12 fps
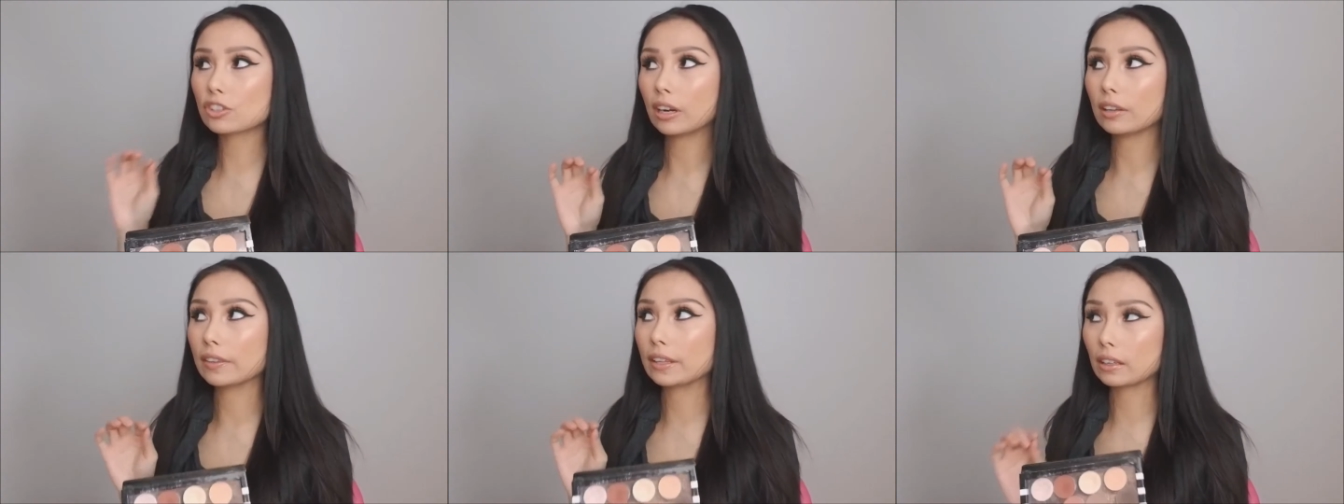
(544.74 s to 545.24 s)

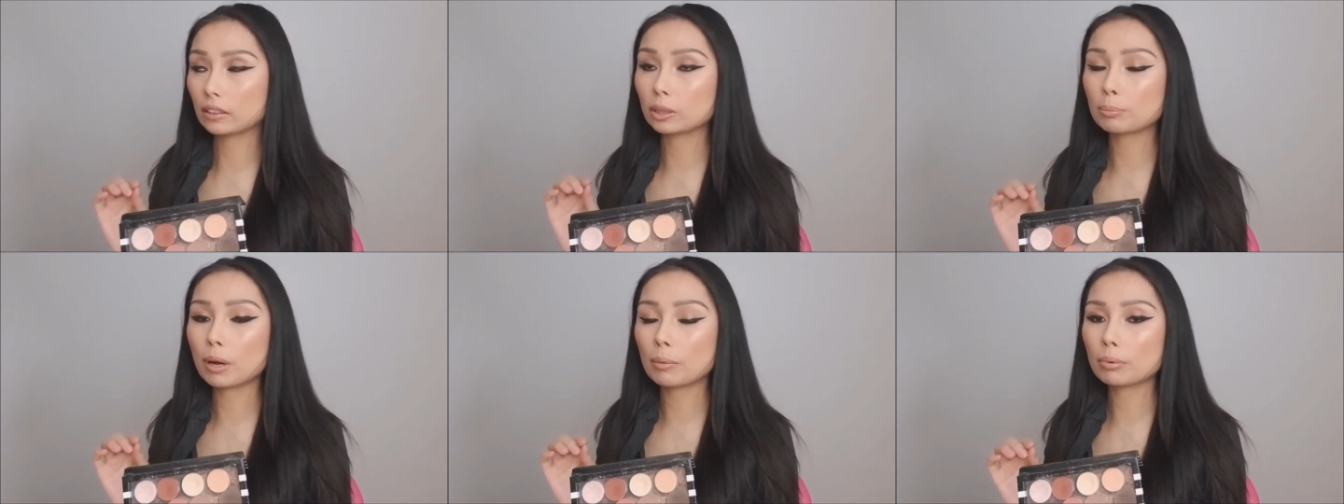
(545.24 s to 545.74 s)
try the
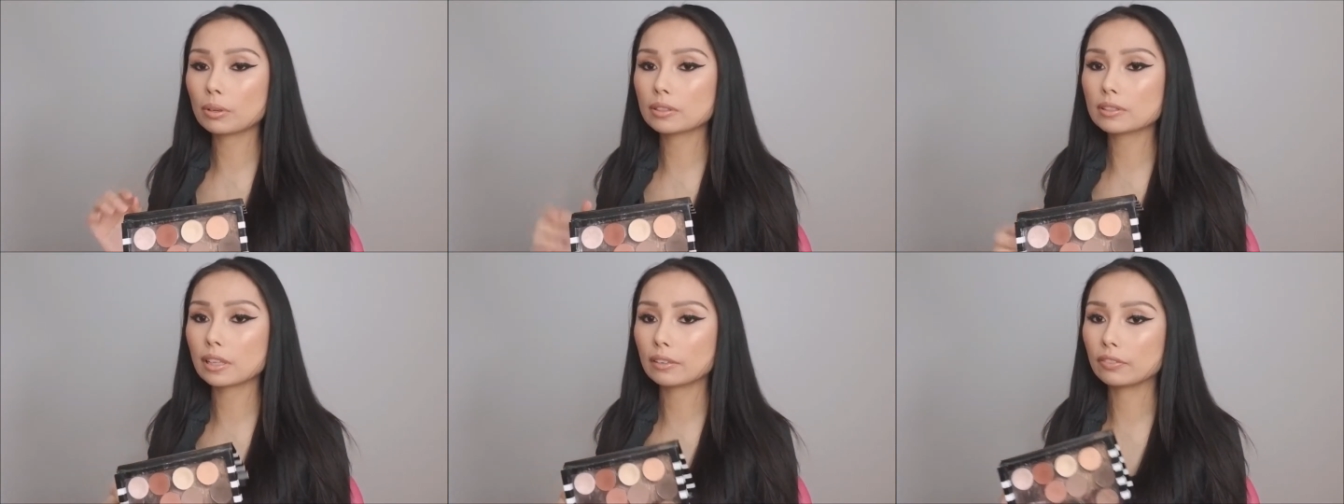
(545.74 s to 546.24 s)
ColourPop
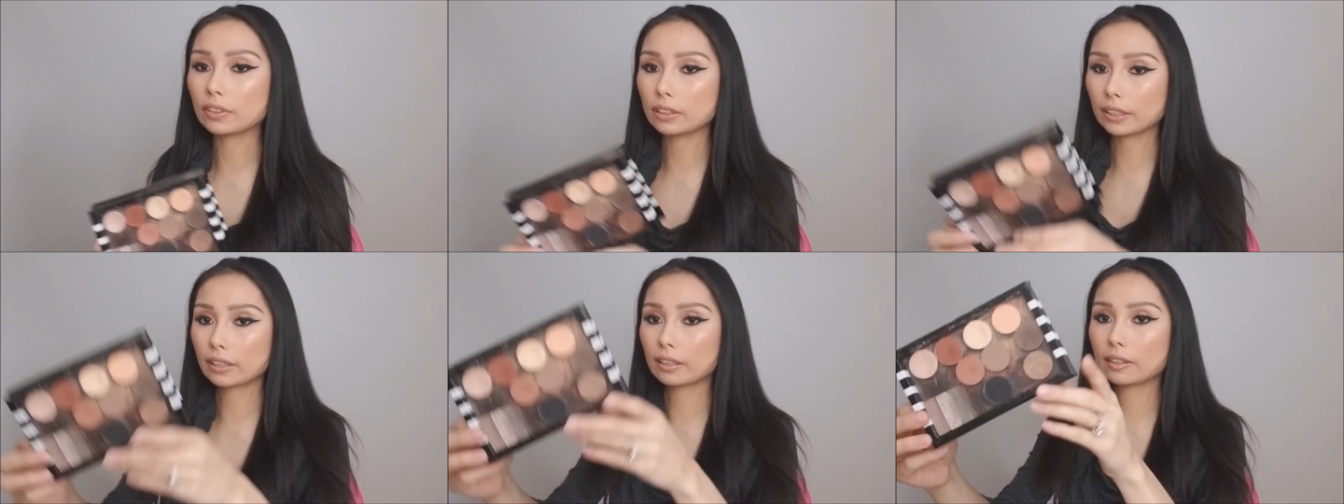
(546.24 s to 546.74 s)
ones. I feel
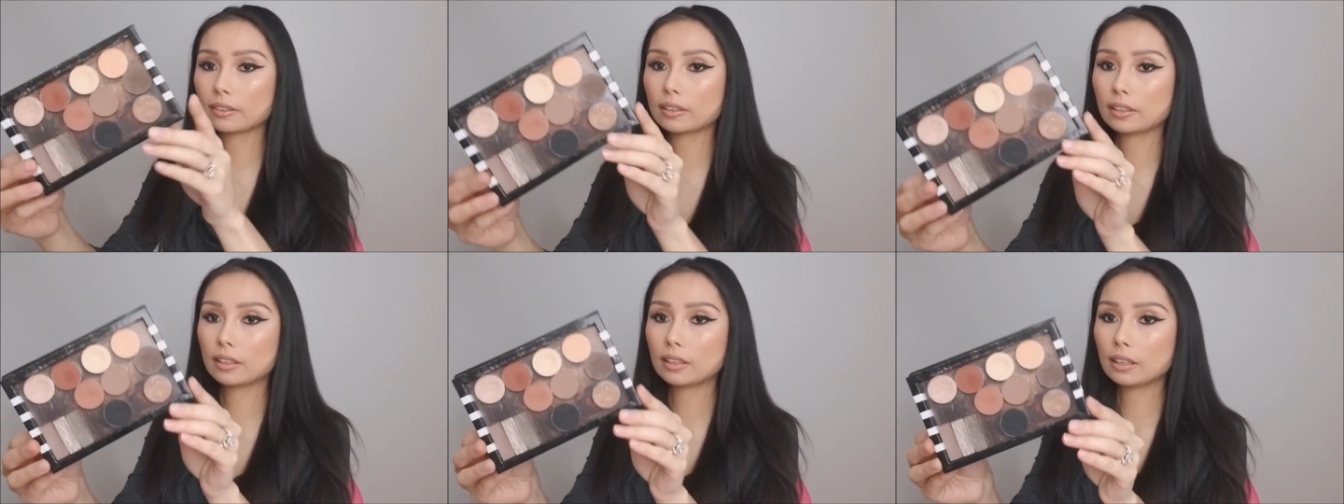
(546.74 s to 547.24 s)
like
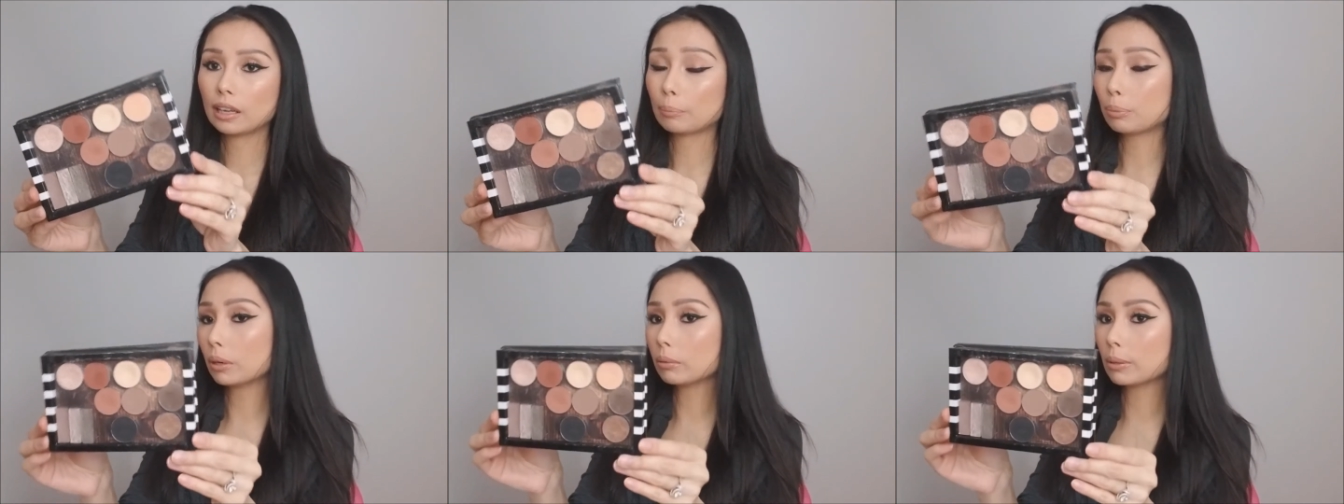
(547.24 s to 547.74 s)
I
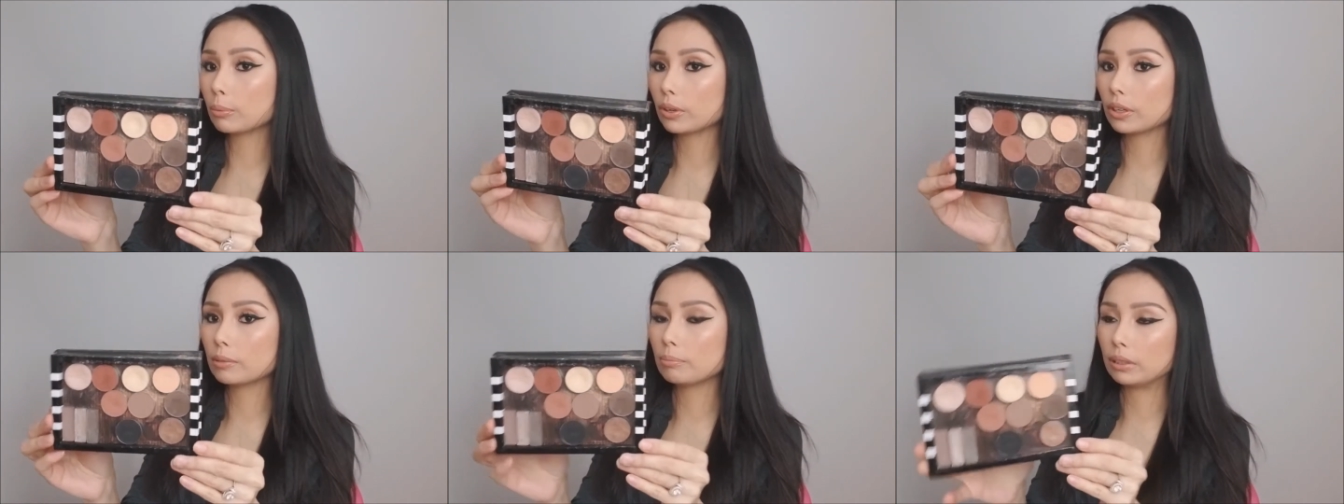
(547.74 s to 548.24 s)
probably
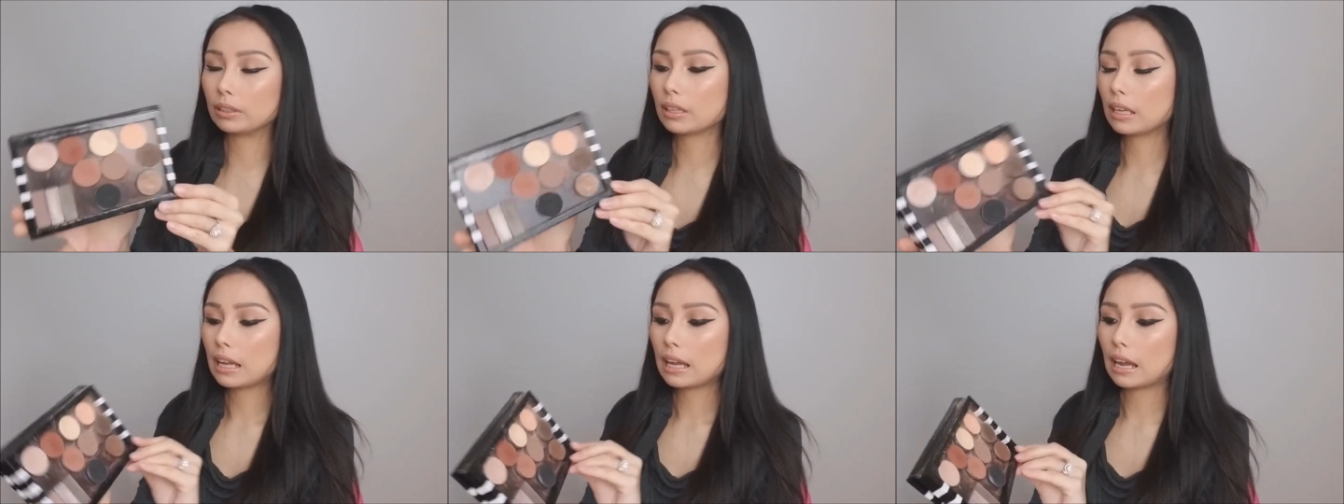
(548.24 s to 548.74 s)
would, but
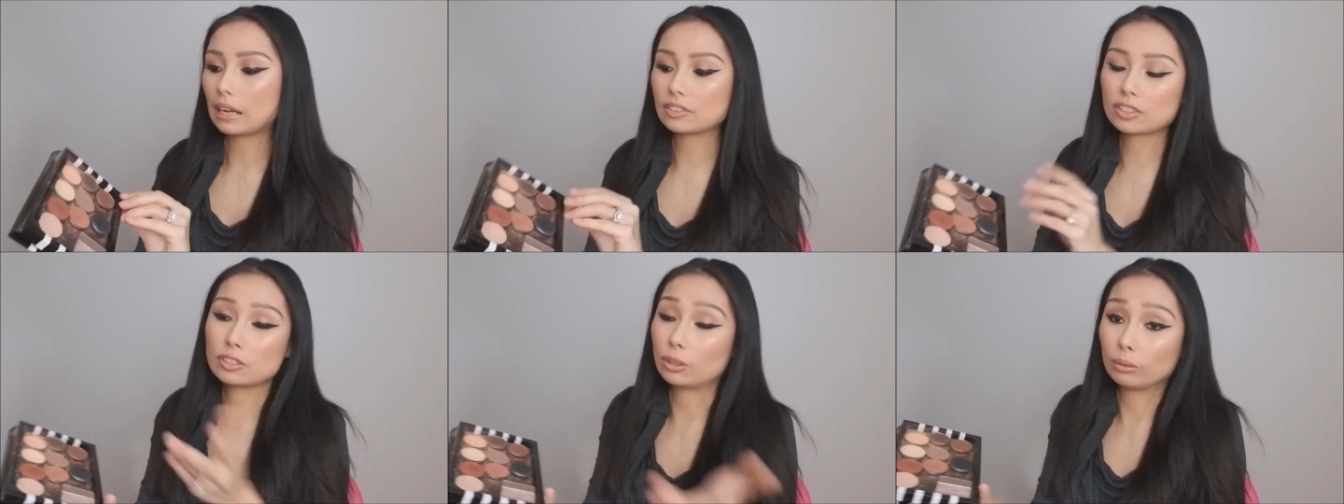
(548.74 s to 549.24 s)
I
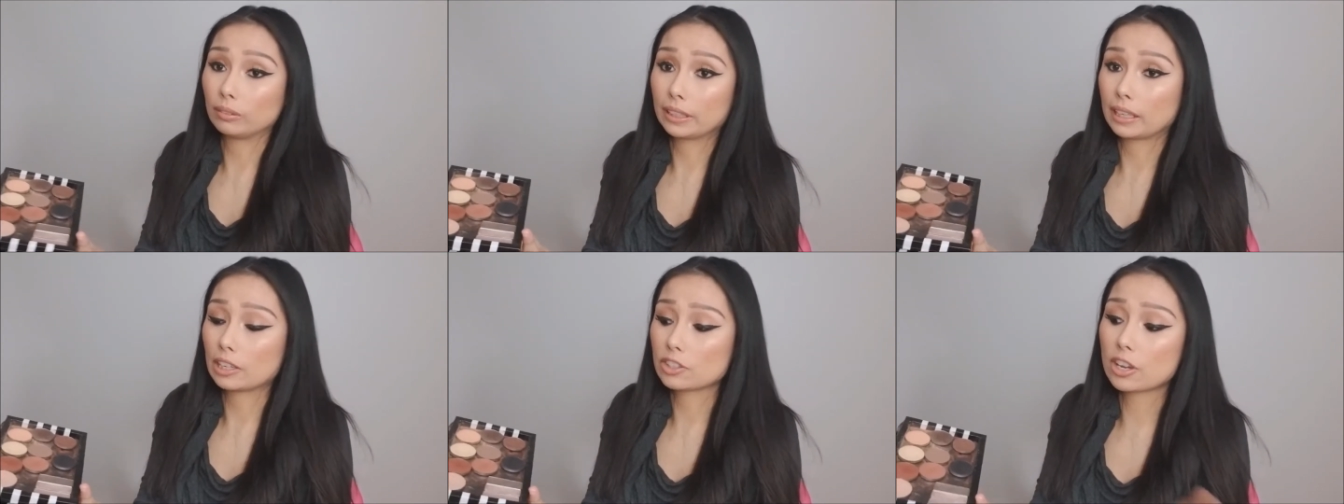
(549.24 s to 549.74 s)
just don't like
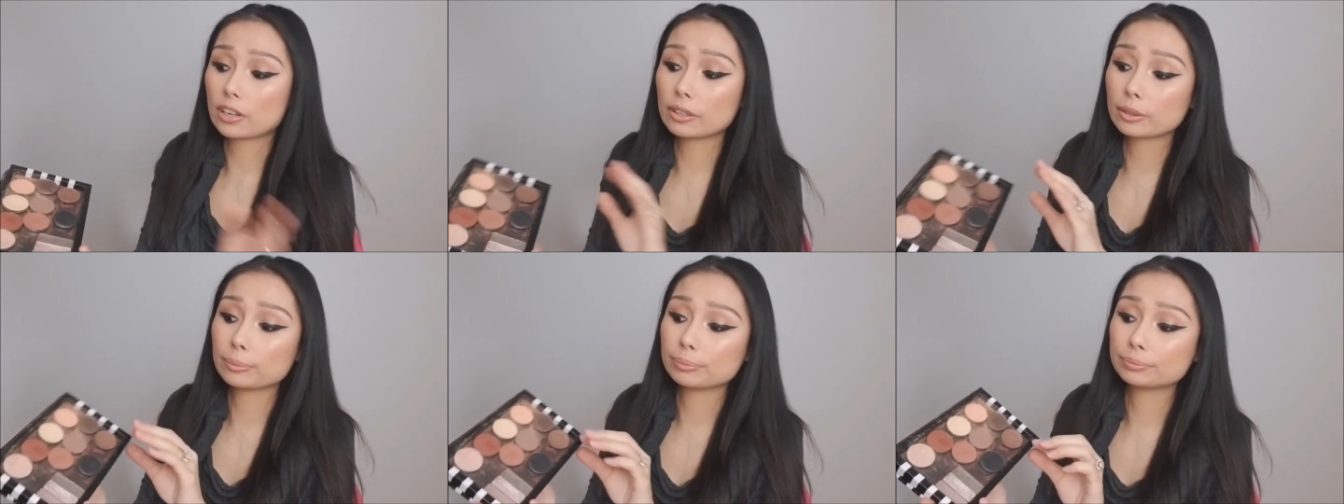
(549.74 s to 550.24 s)

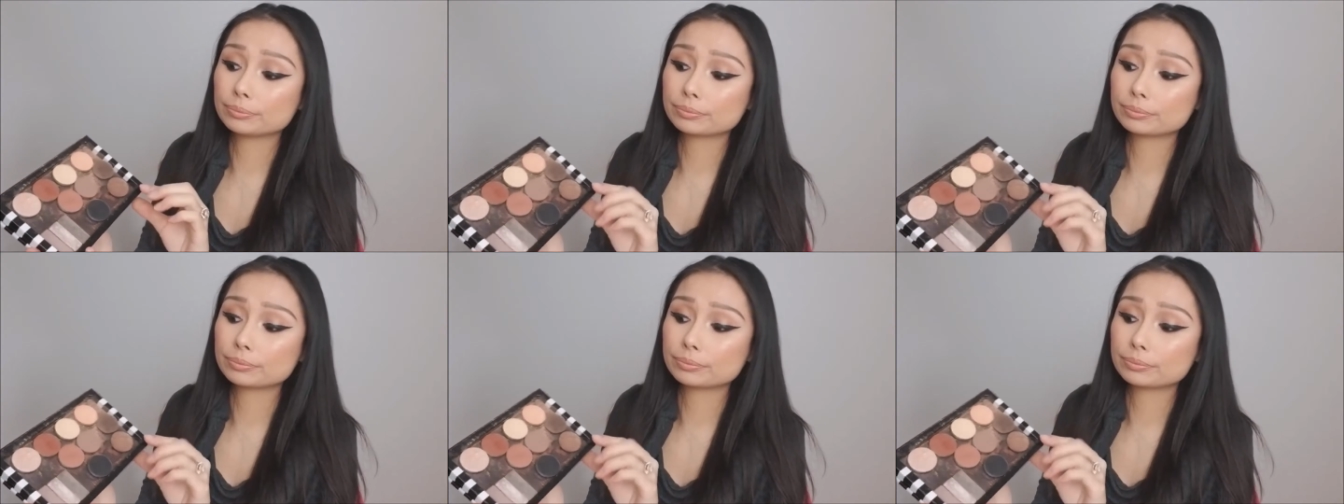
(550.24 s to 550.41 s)
eyeshadow.